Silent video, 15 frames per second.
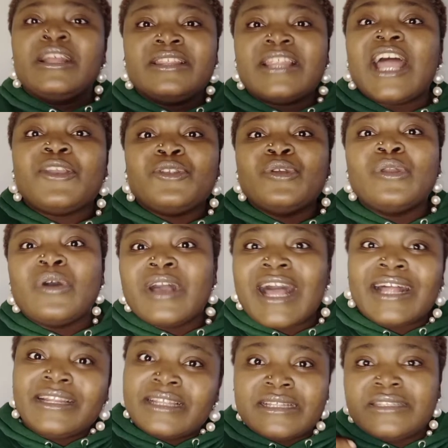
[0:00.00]
that you no
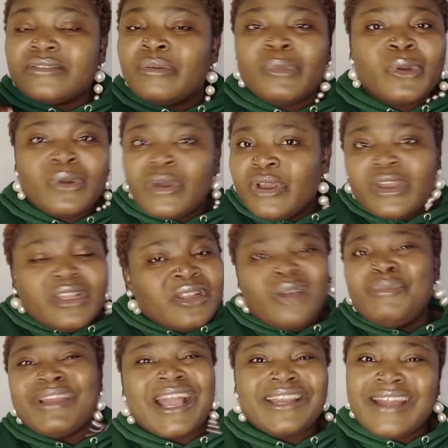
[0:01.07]
longer need.
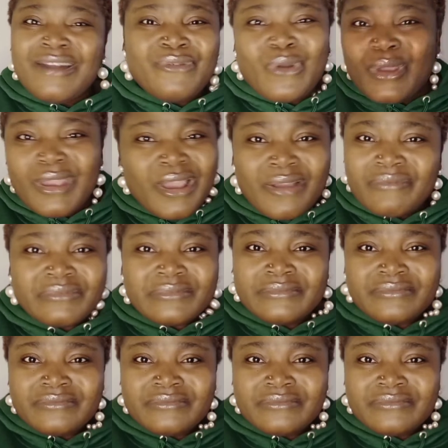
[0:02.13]
Not be like that for here.